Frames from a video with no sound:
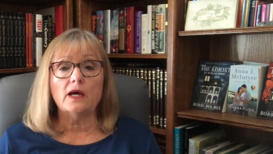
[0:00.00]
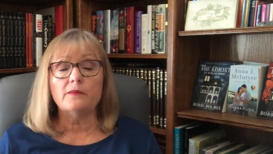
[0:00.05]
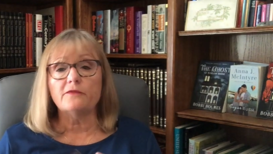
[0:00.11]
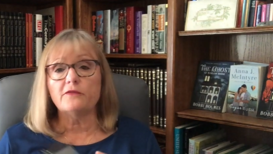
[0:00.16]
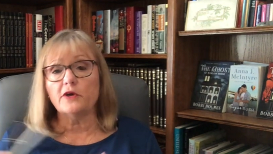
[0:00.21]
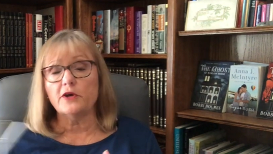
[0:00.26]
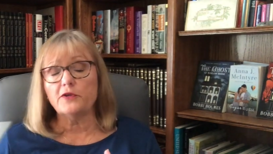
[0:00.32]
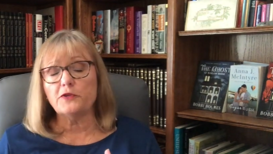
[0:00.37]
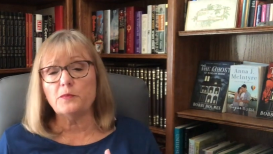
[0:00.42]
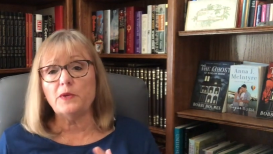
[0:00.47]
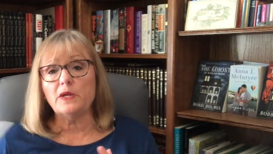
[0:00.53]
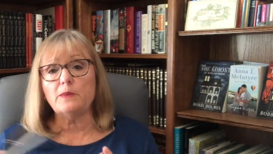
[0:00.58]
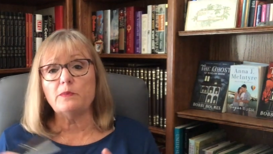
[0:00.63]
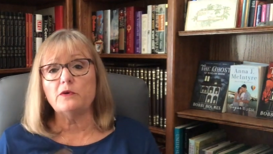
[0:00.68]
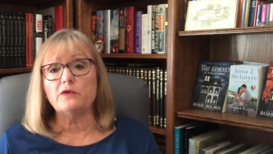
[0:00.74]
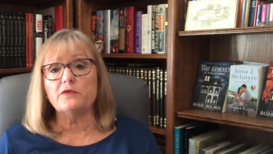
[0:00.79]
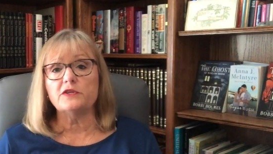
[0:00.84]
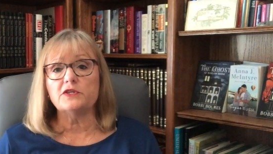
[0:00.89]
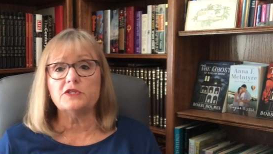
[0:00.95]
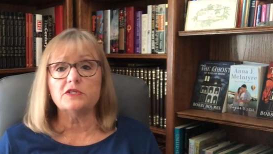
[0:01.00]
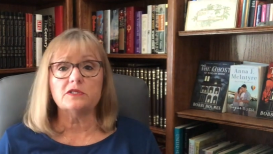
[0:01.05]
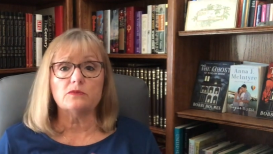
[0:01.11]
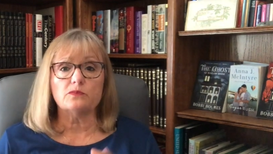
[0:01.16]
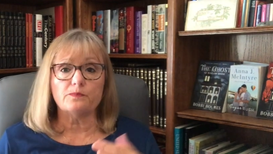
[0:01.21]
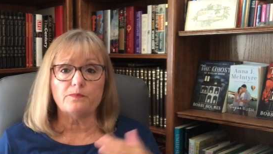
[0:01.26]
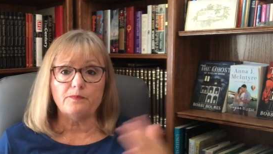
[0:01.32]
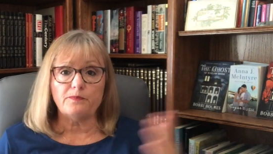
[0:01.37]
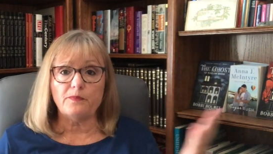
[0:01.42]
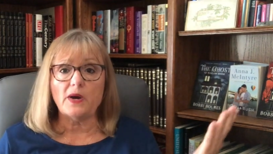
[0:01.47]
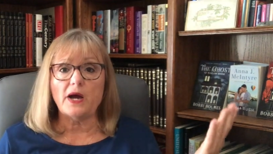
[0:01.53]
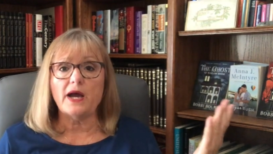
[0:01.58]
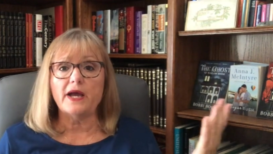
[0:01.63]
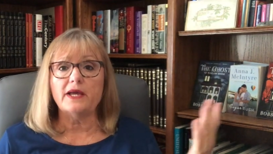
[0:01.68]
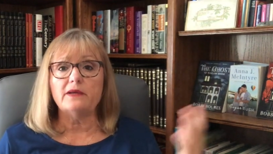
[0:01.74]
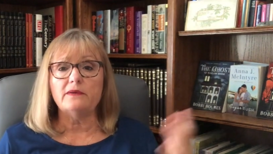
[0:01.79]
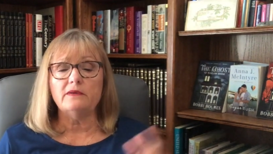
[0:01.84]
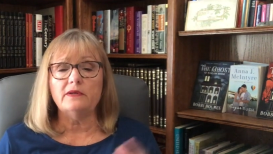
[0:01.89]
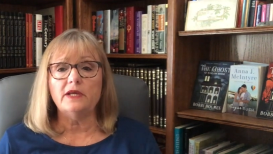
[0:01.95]
For other people that just
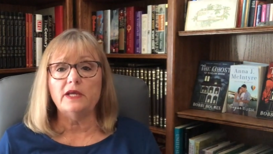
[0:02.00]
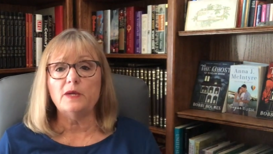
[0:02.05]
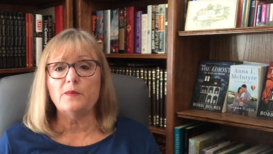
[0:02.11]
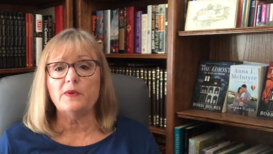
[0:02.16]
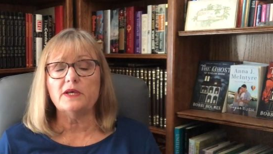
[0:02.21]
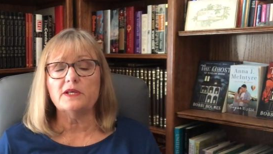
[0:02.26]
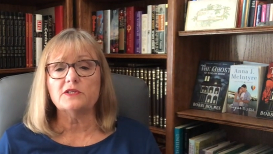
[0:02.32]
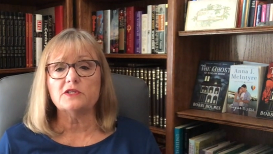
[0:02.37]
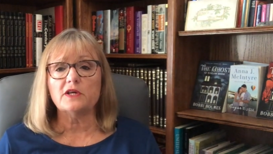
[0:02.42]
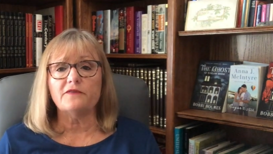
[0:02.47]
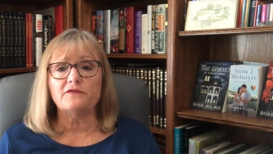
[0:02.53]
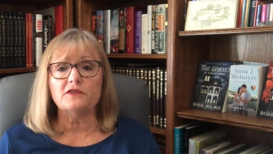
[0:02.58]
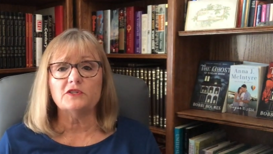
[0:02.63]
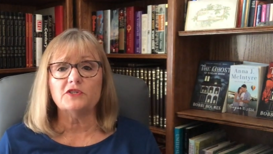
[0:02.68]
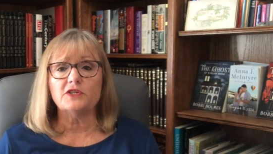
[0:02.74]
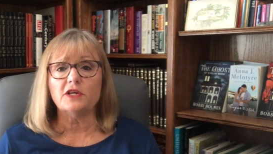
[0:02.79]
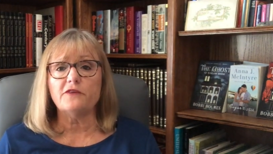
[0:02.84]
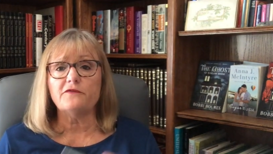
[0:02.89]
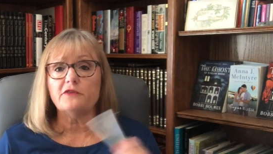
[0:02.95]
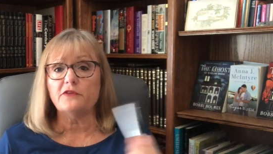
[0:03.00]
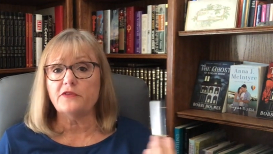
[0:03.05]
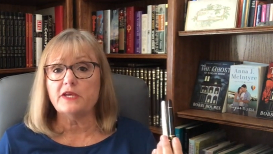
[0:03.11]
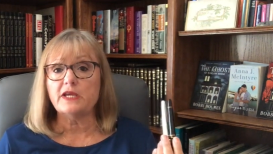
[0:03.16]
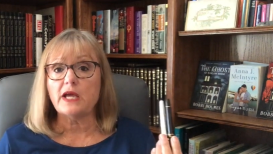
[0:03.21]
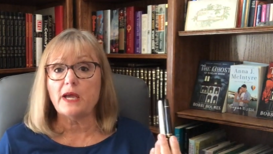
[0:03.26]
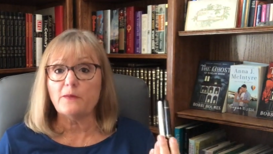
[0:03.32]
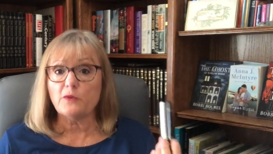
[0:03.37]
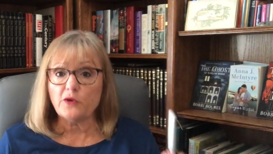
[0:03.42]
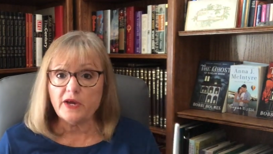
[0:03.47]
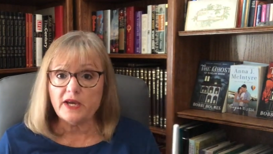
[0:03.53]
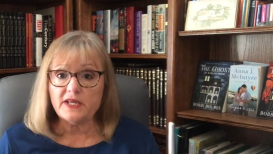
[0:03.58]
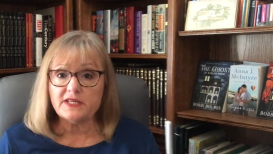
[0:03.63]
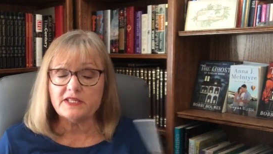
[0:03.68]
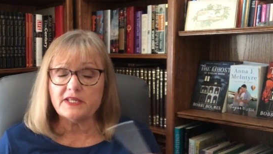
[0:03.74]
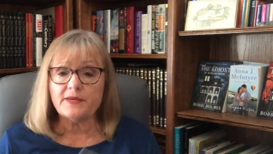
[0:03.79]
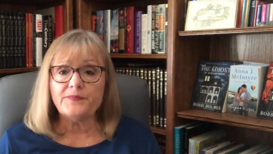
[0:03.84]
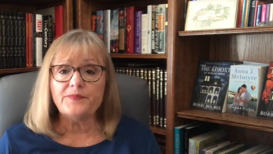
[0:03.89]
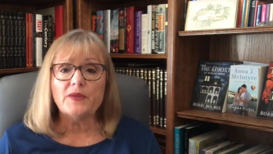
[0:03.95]
buy ink pens off the shelf, they'll think I'm
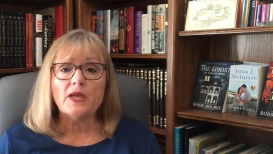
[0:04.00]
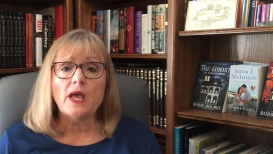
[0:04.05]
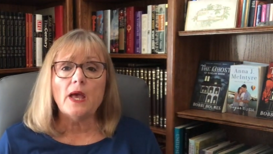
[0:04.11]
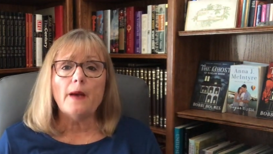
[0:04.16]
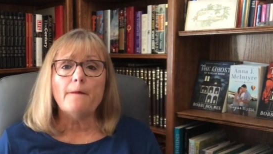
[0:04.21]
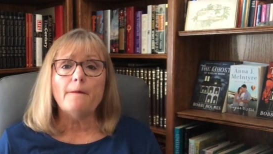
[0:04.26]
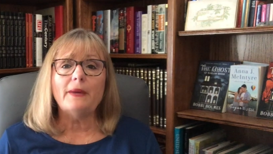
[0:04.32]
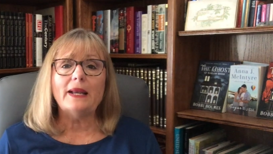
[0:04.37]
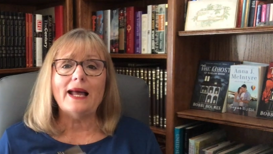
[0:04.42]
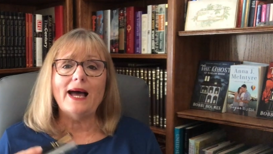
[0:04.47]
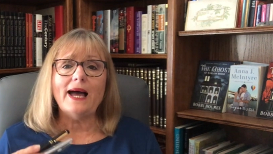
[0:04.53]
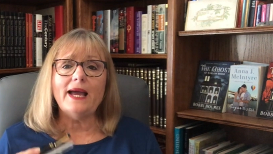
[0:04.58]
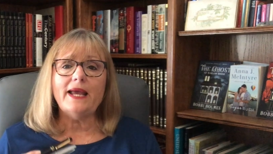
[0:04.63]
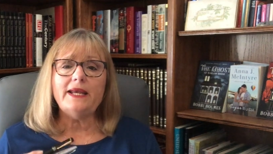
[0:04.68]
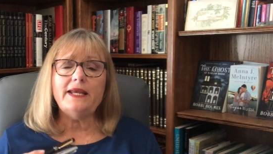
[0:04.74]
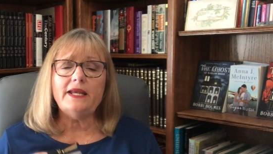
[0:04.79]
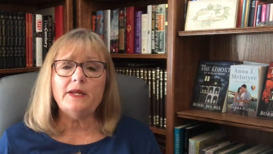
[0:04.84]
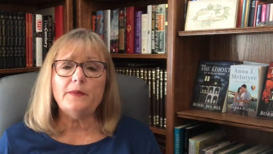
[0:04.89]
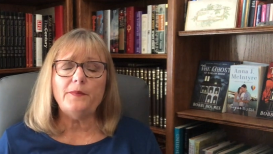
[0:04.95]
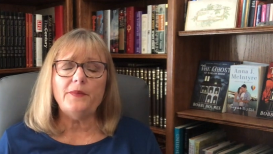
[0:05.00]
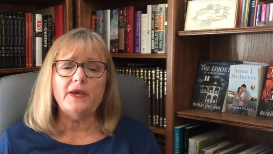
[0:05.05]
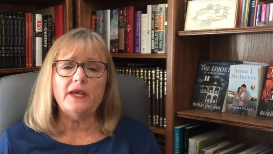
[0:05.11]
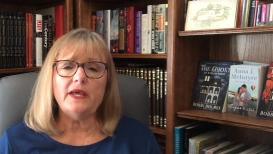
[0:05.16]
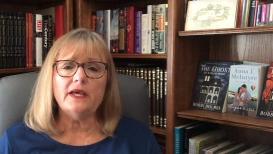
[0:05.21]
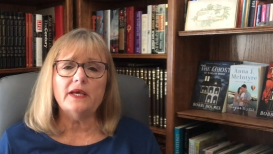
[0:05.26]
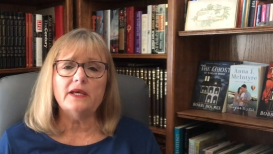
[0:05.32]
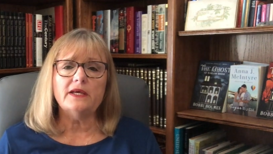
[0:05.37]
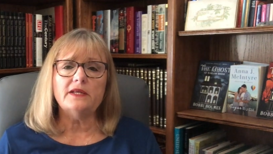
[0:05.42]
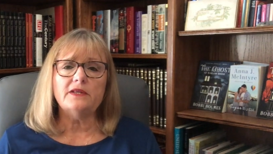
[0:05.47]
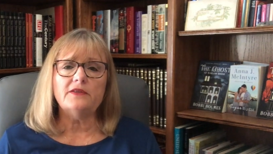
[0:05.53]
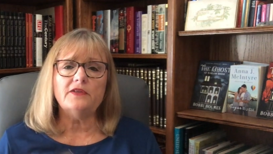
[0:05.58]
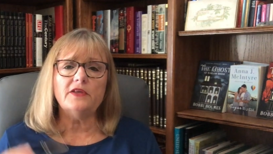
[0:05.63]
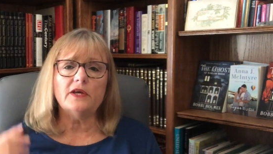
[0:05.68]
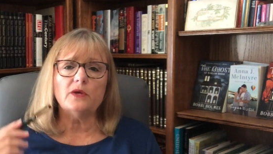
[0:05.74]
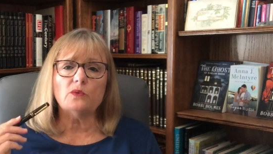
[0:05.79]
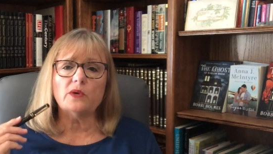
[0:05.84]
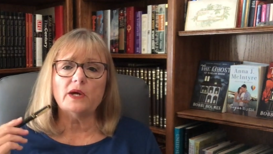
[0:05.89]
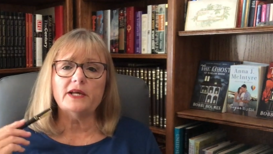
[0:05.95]
crazy. But I need a pen
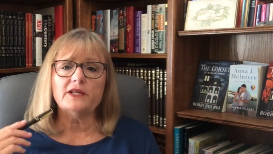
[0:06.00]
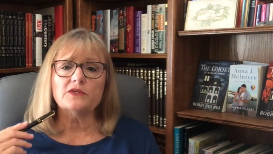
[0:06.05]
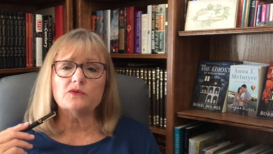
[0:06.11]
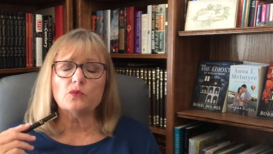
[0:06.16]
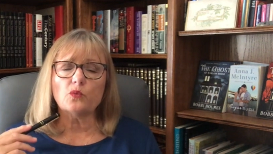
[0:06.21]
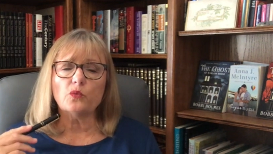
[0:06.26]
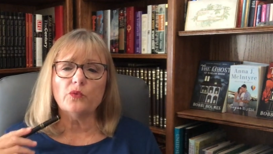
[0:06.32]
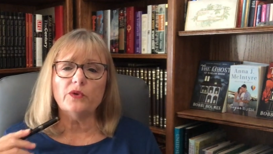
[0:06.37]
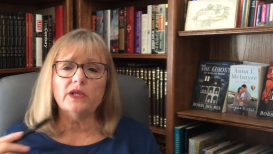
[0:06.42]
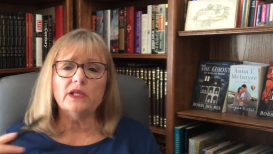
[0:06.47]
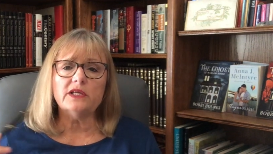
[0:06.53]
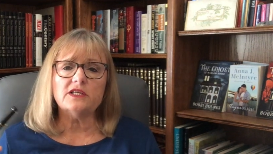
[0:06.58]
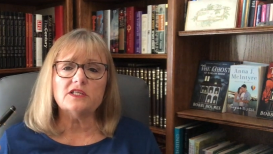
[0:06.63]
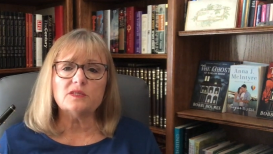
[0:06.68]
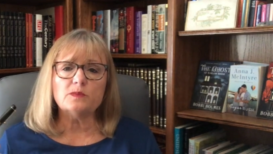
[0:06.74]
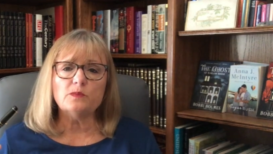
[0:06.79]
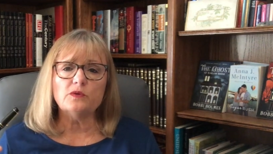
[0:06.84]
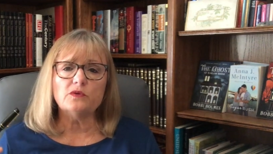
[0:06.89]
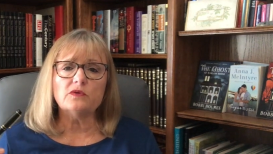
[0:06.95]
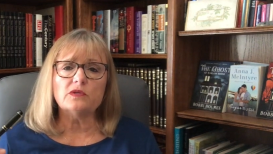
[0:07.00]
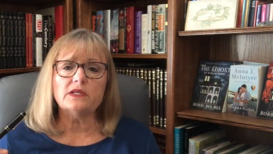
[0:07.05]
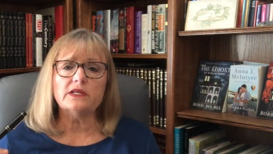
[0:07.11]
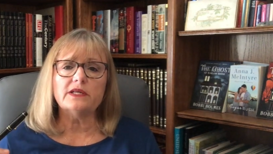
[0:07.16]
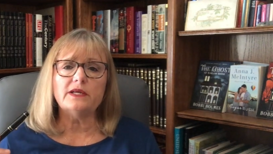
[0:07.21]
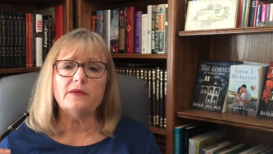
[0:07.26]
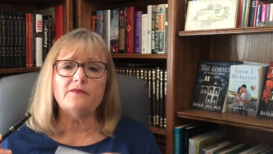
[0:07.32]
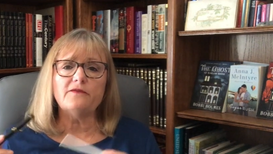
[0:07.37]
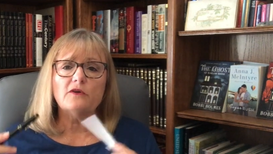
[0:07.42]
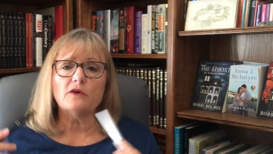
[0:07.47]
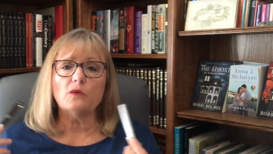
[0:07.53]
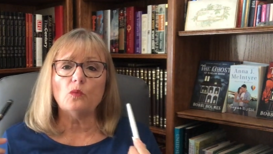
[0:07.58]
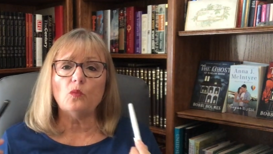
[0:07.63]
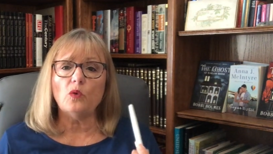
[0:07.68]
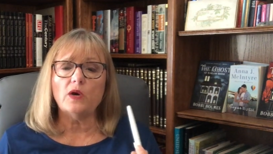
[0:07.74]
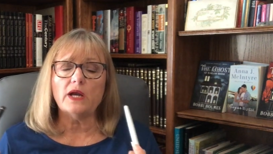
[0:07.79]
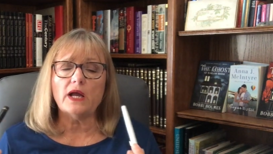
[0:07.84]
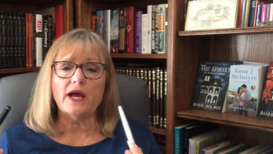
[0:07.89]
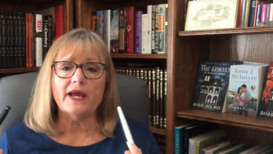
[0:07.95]
that writes really smoothly for
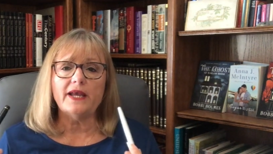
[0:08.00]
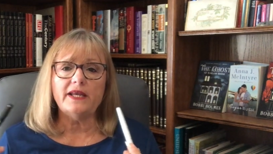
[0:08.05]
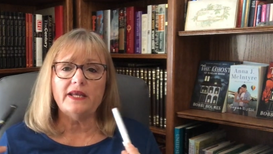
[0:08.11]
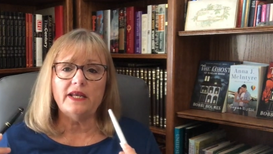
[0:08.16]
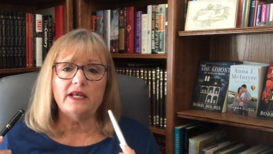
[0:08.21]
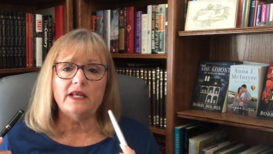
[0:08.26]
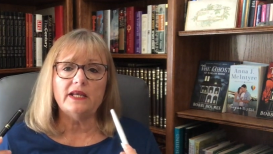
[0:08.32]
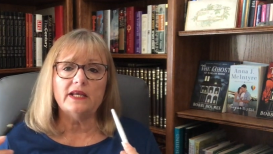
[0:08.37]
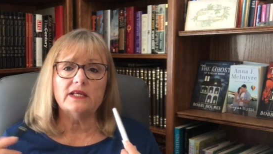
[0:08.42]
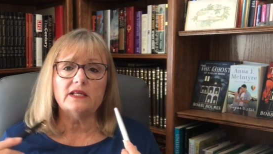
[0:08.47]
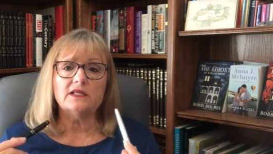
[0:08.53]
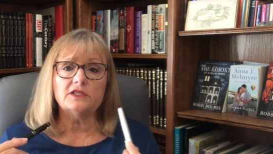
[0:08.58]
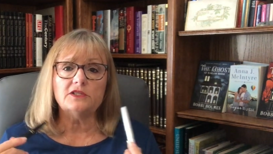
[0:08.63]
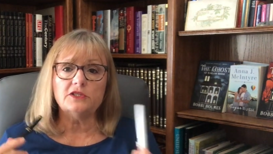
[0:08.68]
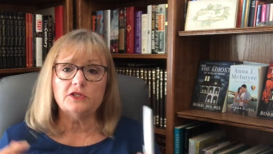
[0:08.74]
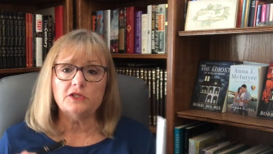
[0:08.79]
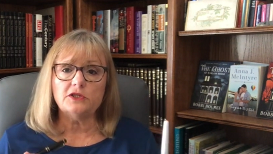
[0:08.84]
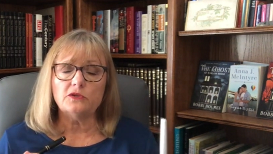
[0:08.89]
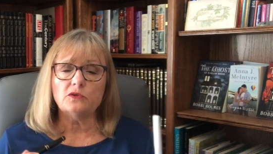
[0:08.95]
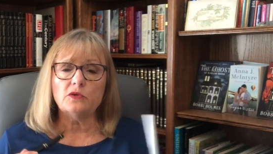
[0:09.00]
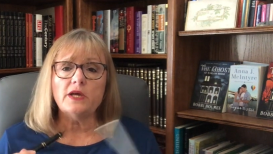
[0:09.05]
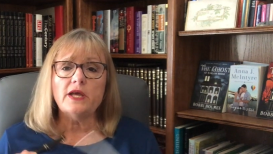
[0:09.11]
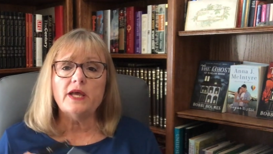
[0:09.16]
what I need it to do.